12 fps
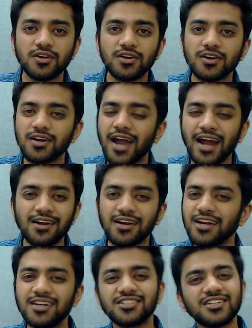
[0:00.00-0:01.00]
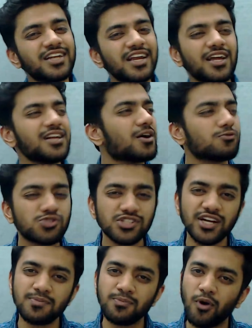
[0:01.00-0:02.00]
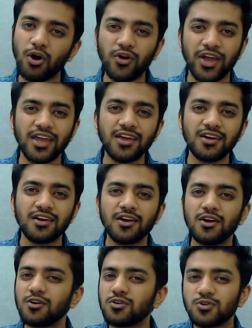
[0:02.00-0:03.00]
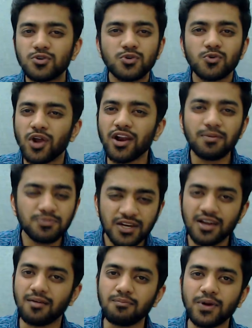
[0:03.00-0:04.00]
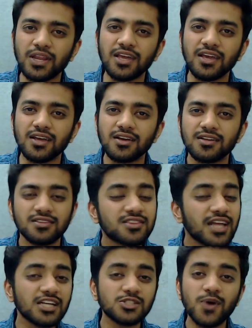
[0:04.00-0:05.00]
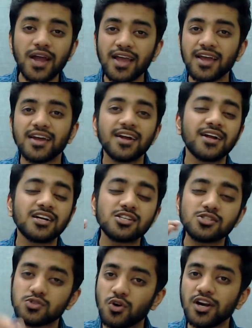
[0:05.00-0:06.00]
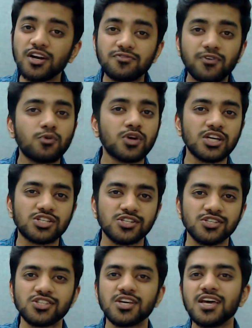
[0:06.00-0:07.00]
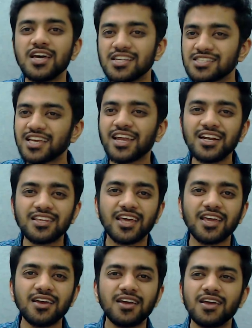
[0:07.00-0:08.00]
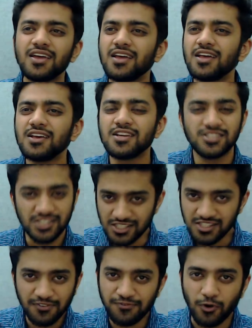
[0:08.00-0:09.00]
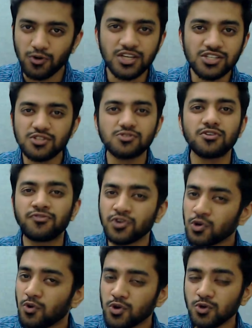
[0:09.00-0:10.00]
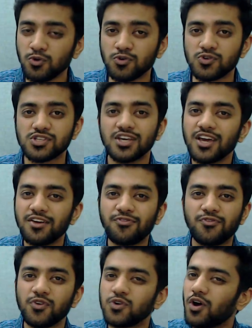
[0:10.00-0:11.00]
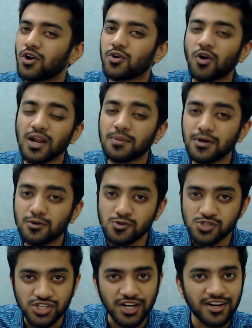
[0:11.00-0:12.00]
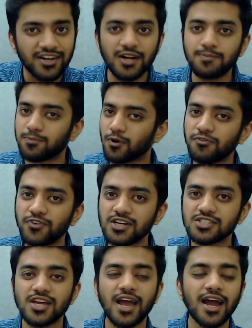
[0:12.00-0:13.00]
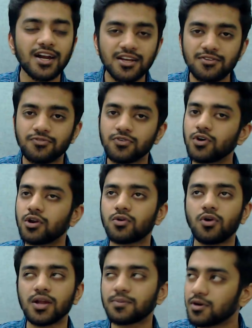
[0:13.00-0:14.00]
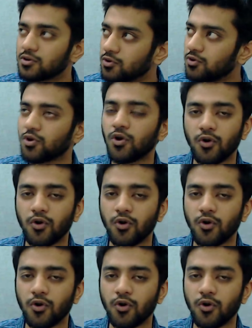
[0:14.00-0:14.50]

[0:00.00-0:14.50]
and it doesn't need an outside borrowing to run up the company. That's why it's a solid foundations. Second thing, just the foundation is of no use if you are not able to generate profits and if you are not able to grow